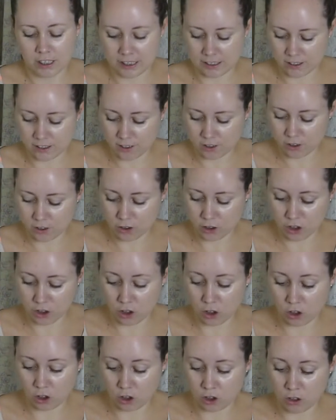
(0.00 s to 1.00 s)
It's such a
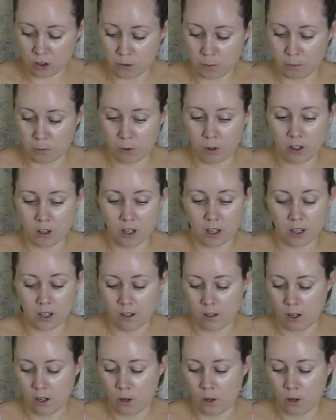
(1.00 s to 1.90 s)
good book.